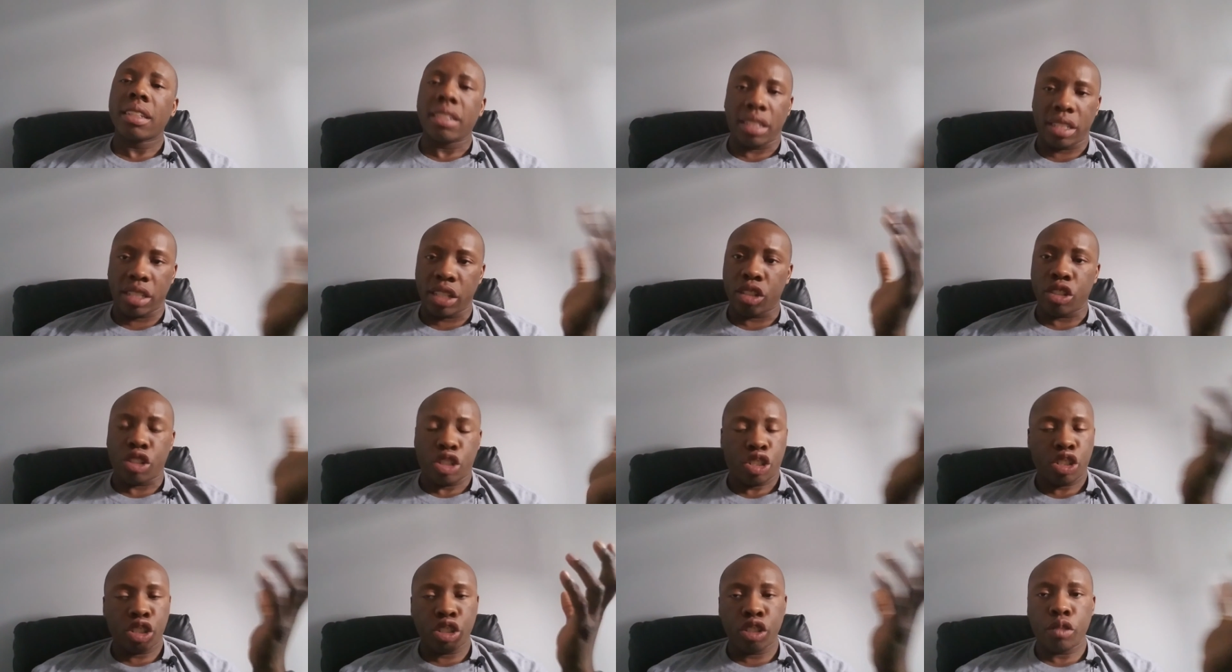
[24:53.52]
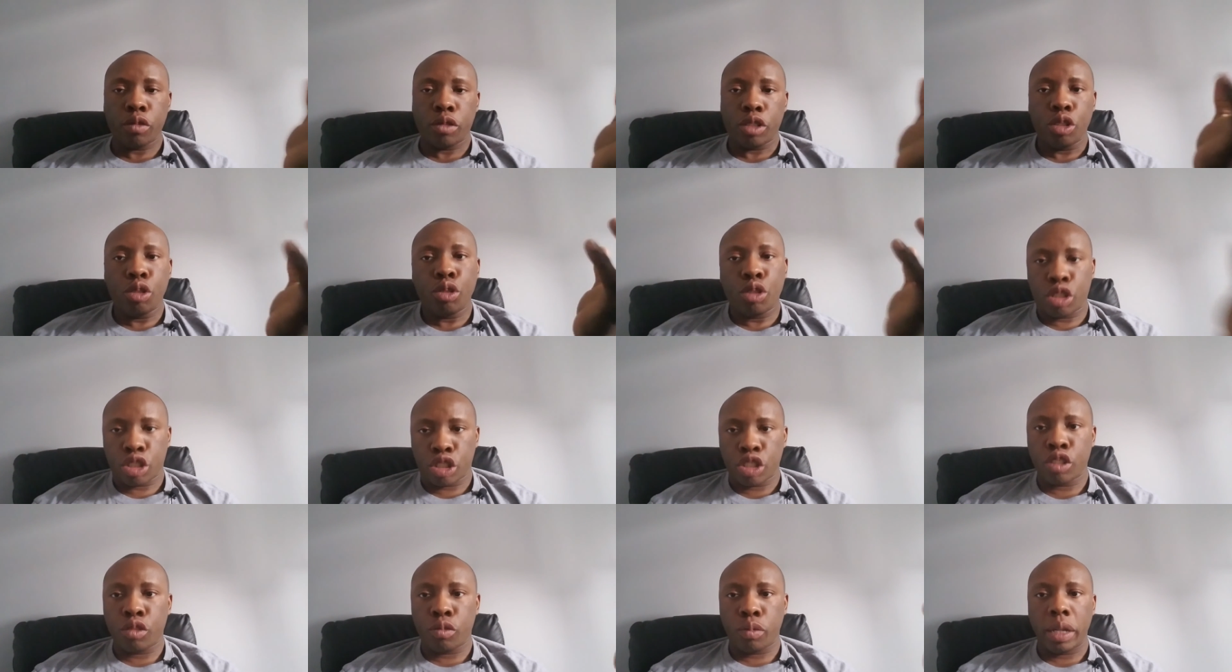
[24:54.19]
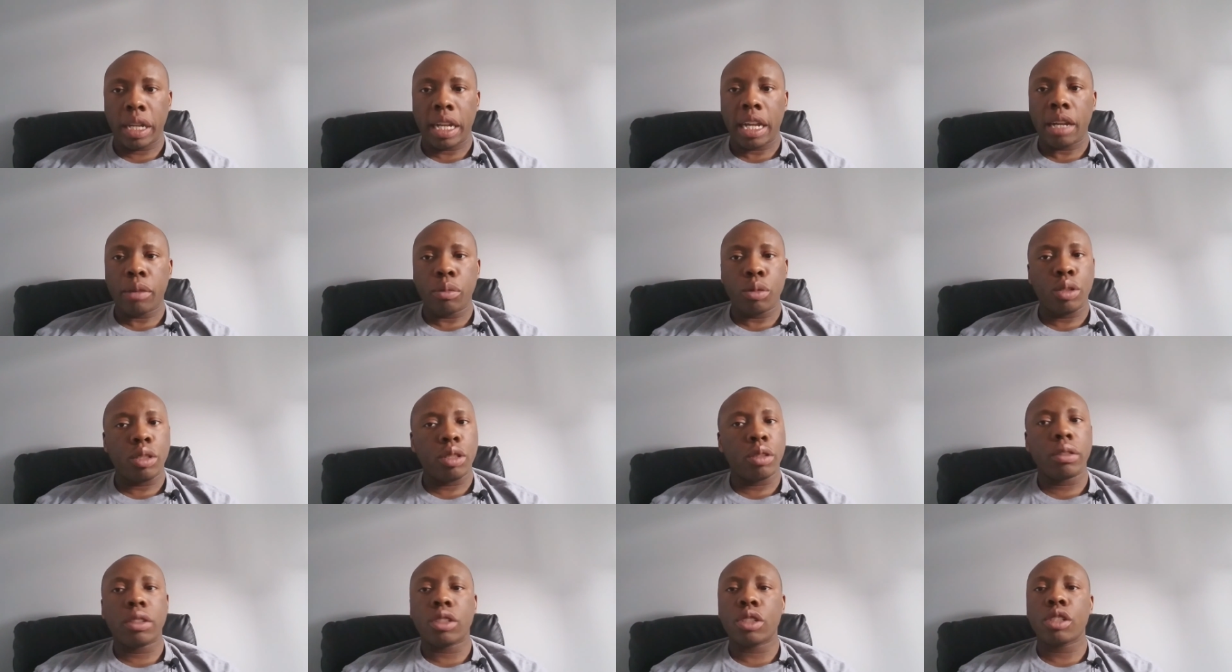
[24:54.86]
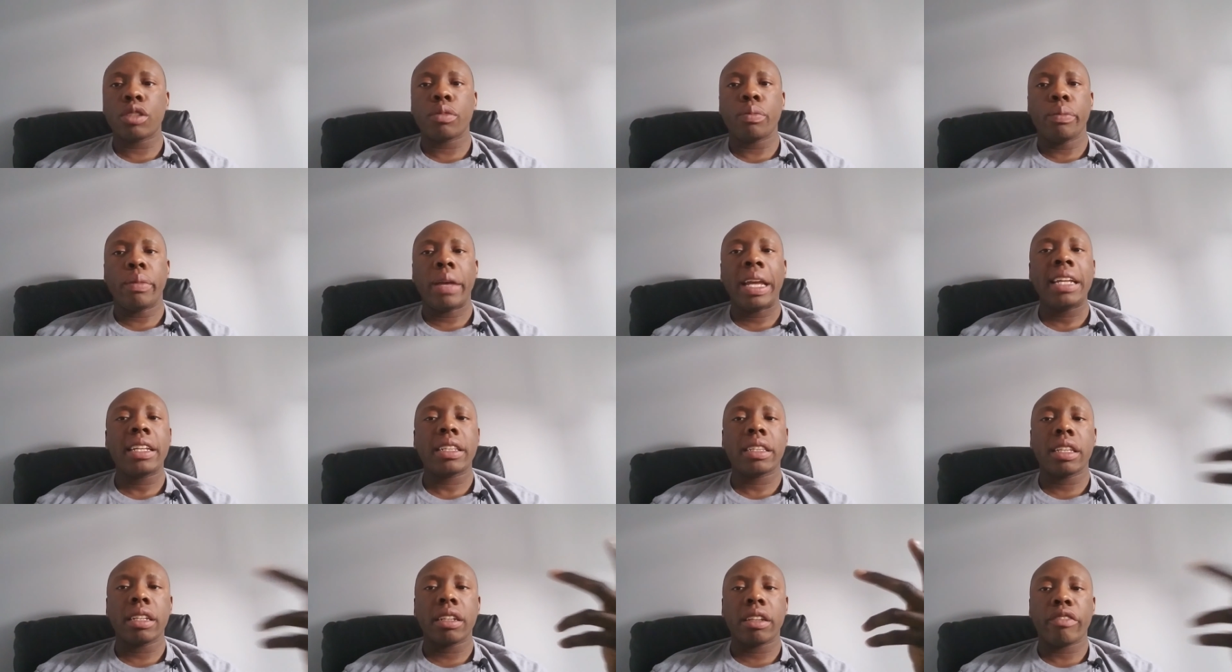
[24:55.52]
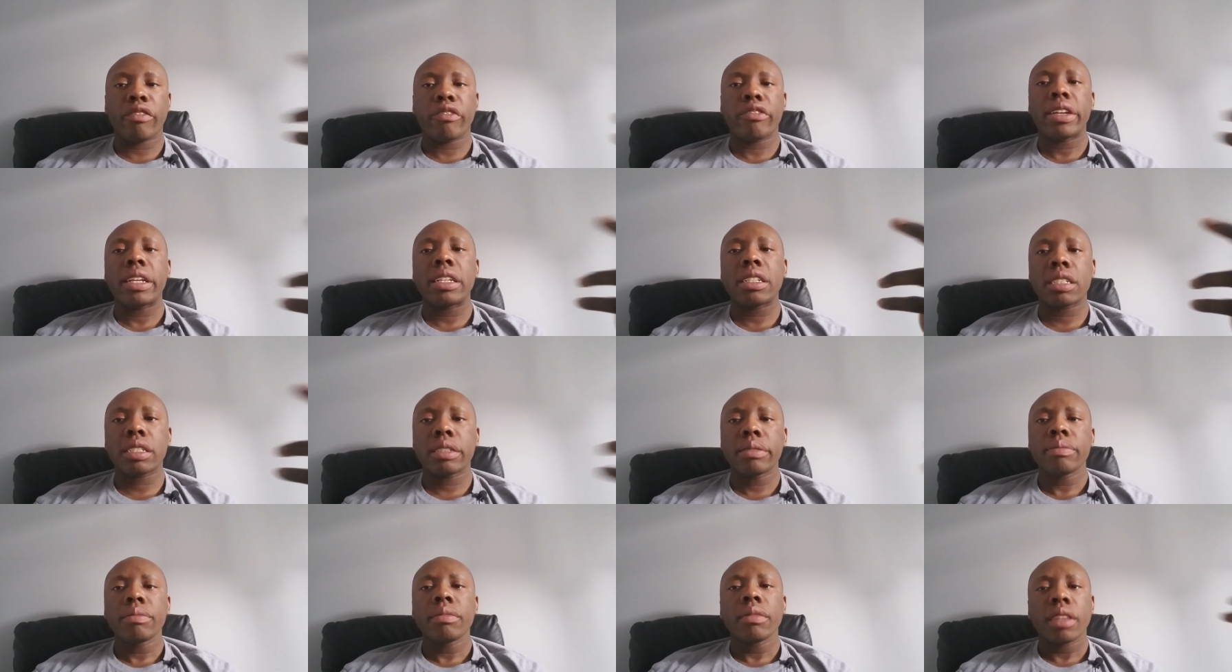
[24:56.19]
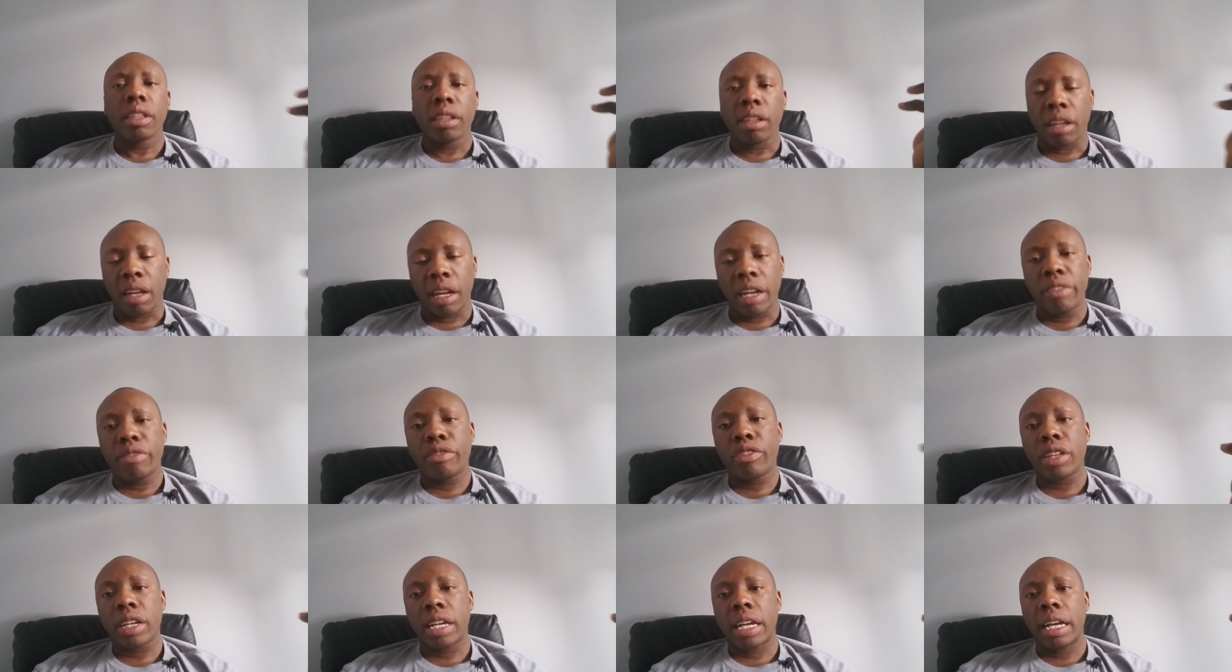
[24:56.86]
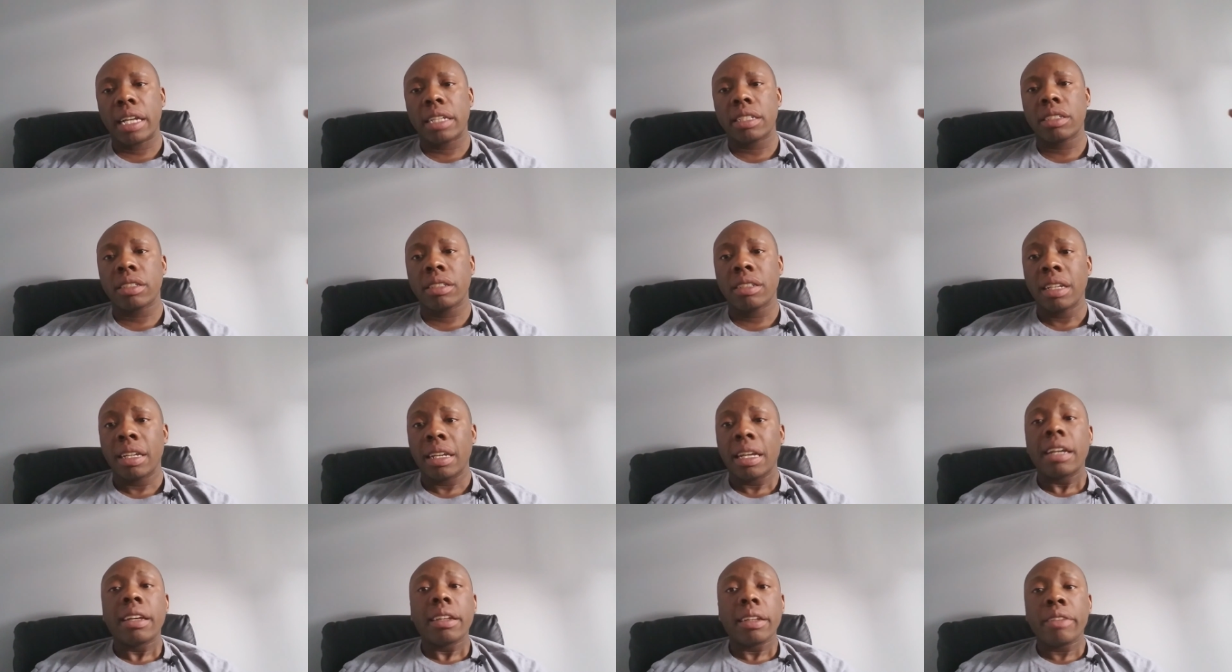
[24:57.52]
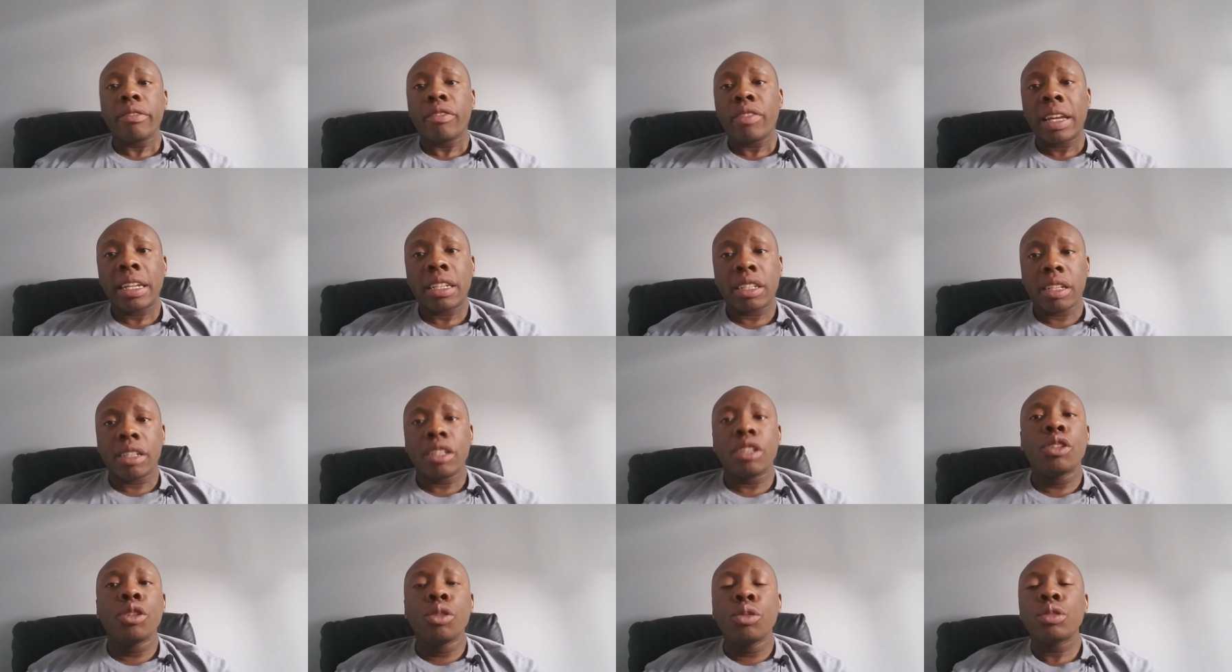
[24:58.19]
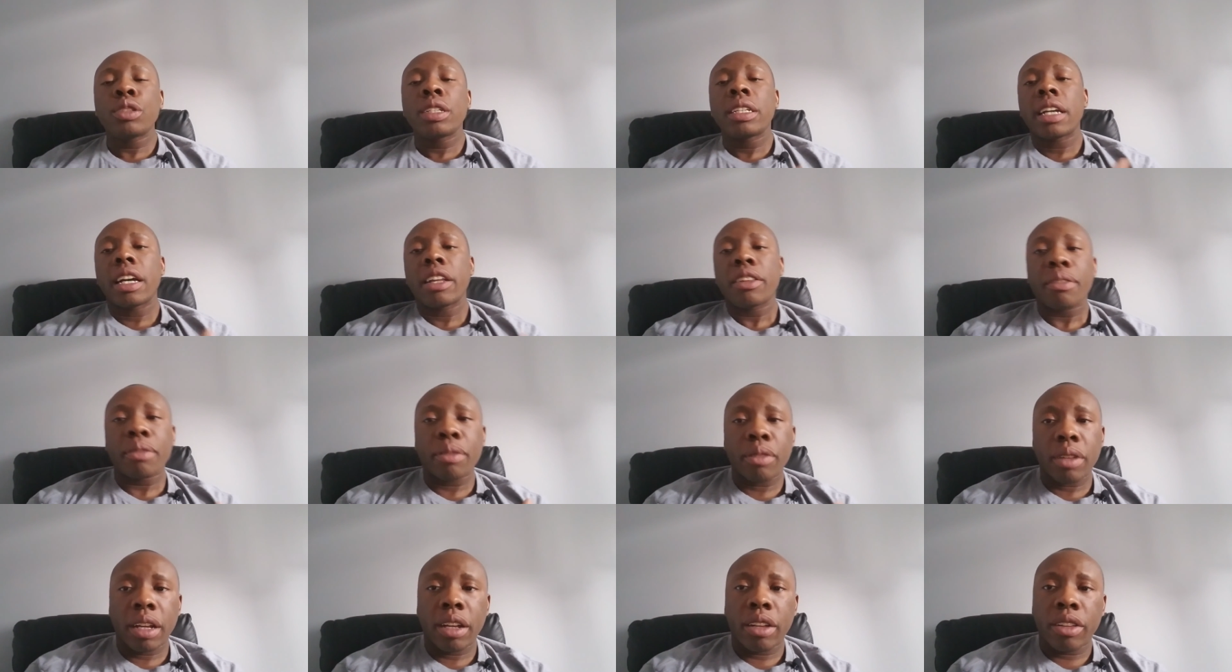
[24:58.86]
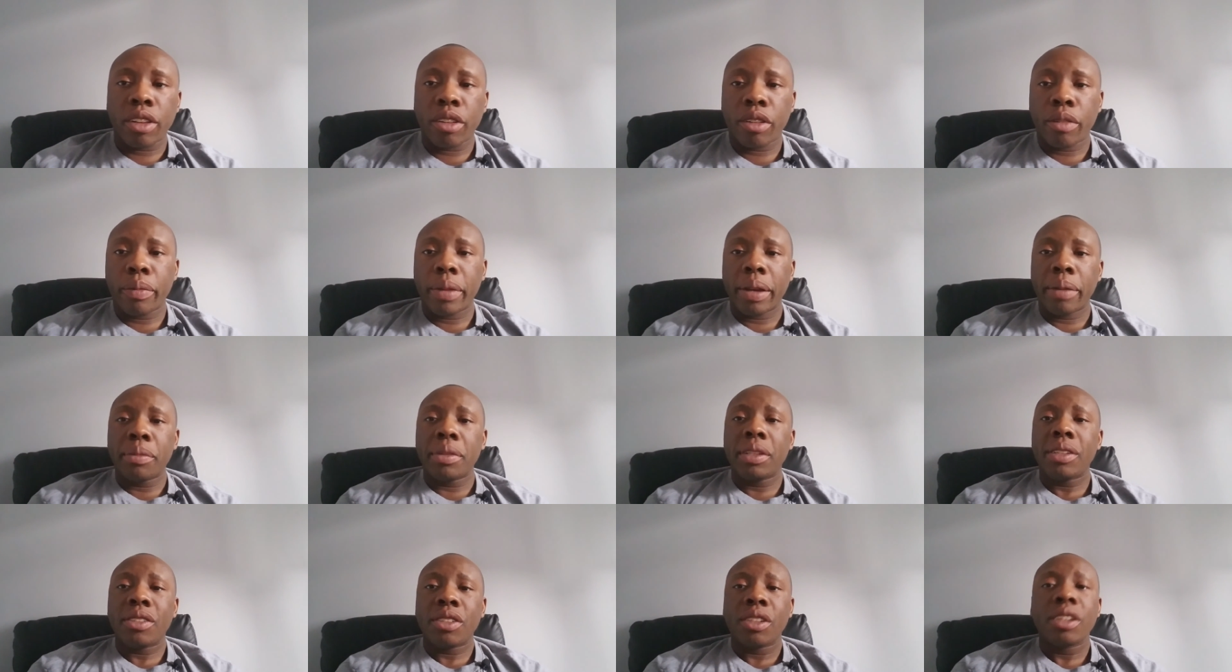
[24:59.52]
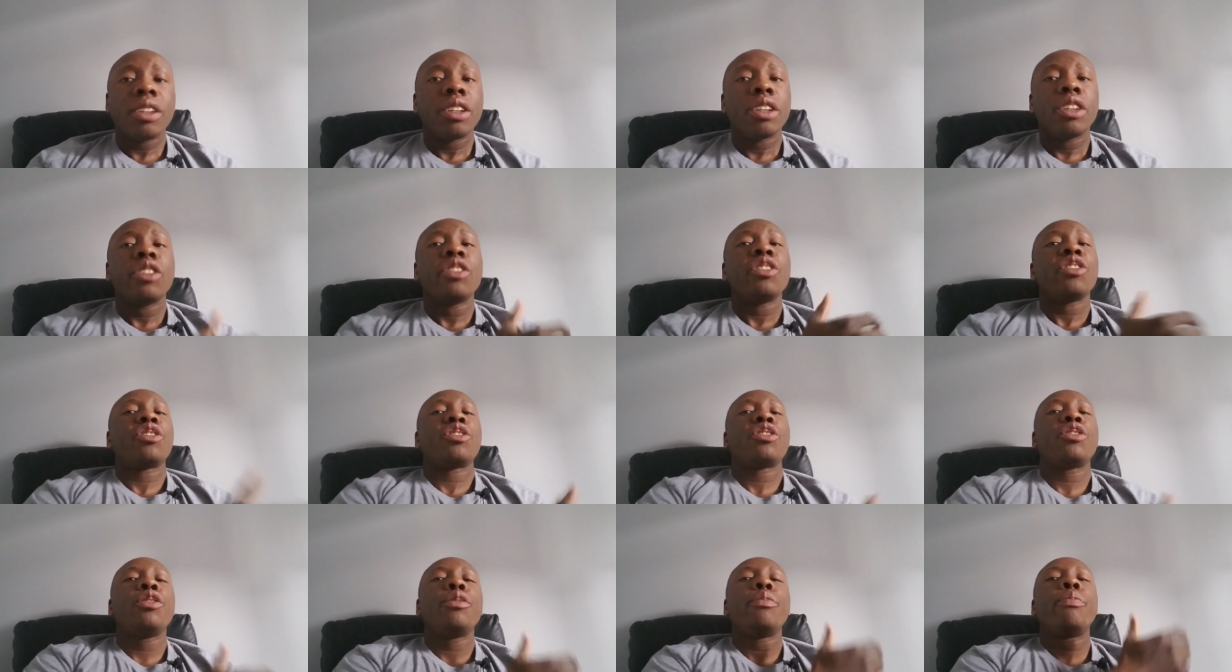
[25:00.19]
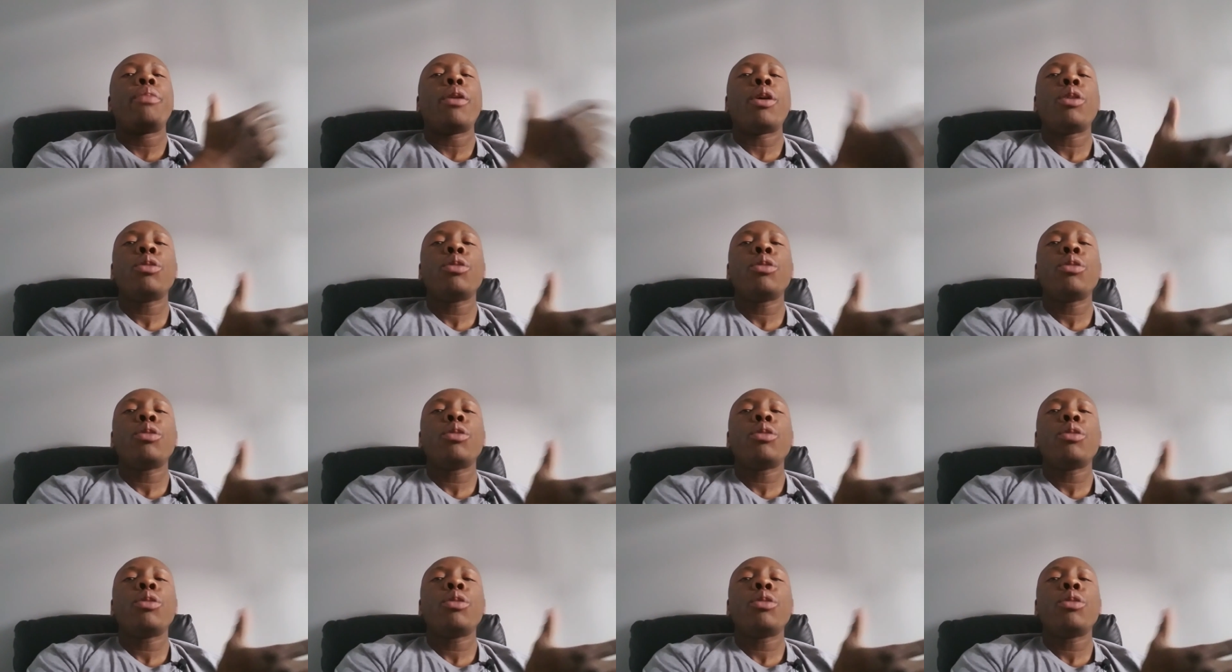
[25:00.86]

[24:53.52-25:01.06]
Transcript: because there should you should be able to just make the defense of the Constitution. In fact, using other other amendments should